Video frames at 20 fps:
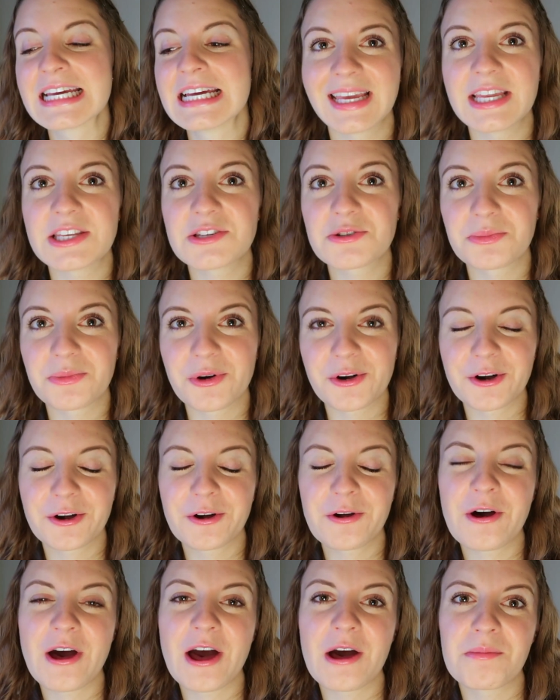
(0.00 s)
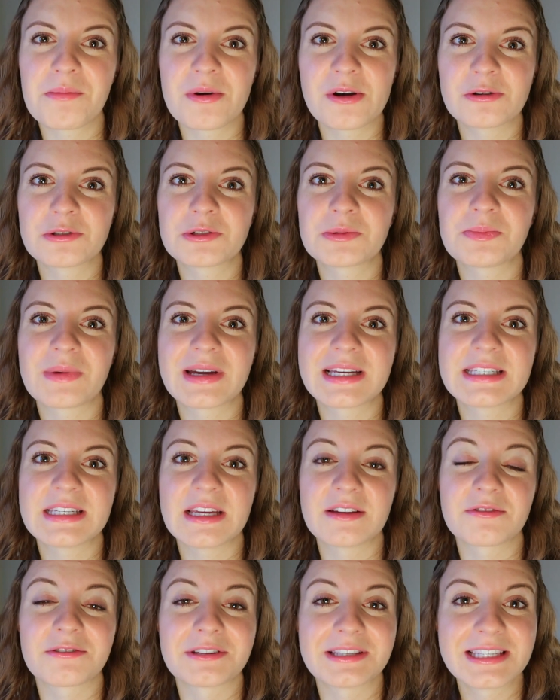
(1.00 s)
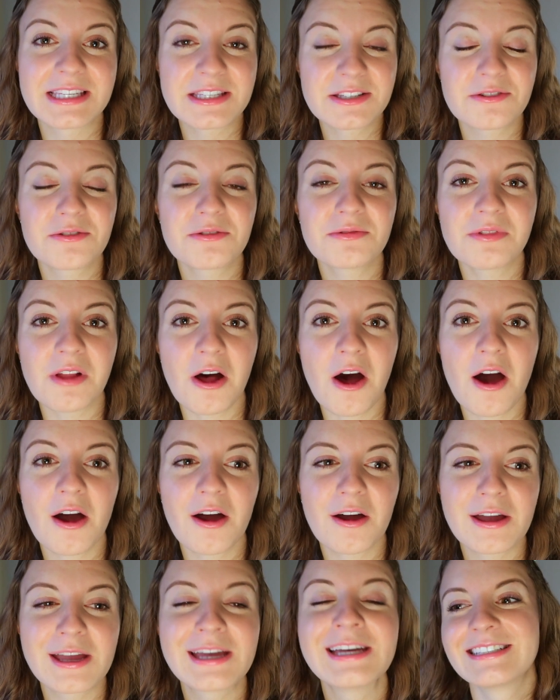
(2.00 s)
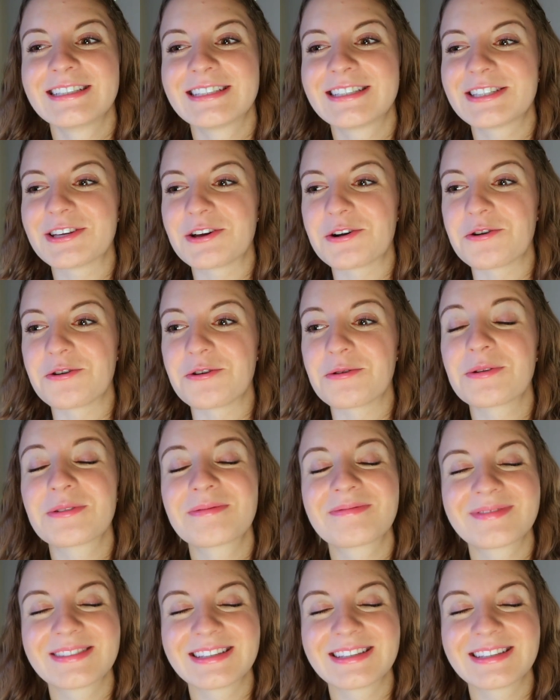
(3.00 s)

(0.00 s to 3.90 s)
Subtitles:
And tomorrow I'll post my San Francisco vlog. So